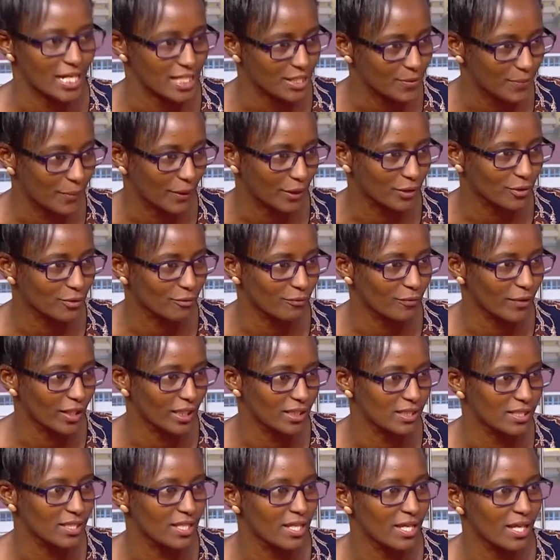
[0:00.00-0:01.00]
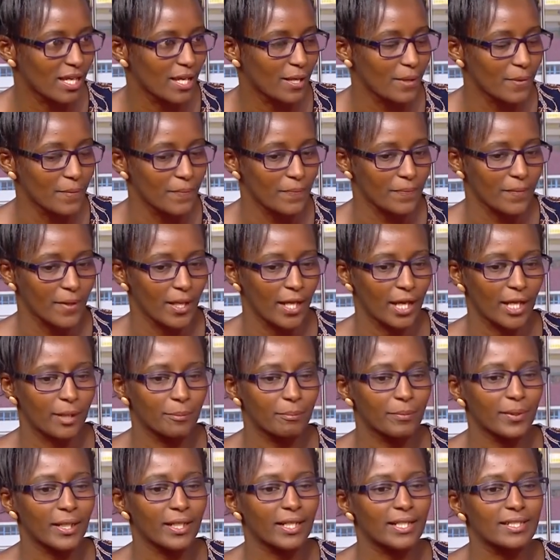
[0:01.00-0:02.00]
aspect of it. Mm-hmm.
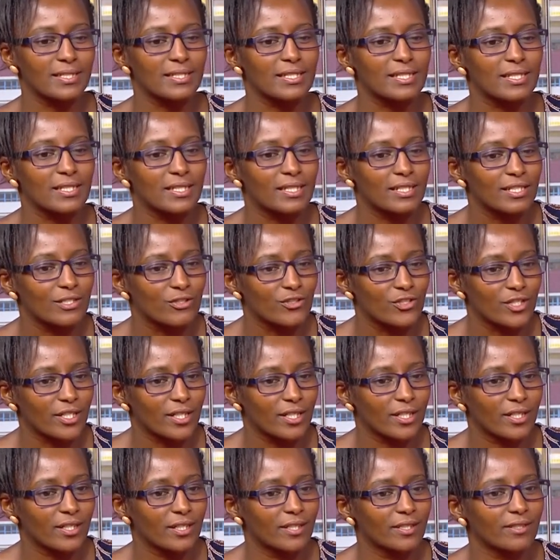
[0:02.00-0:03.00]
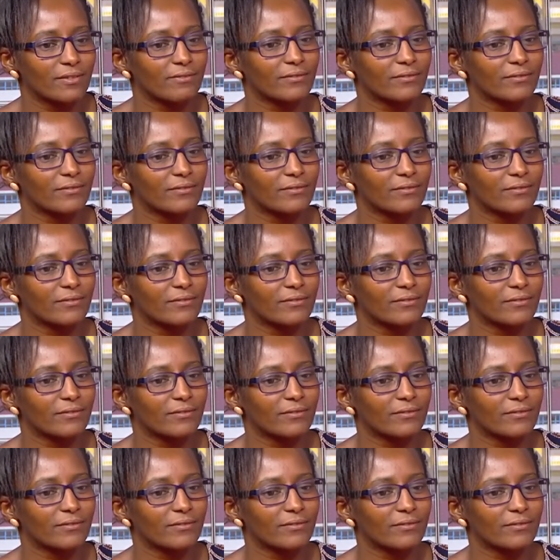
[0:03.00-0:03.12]
And being a teenager,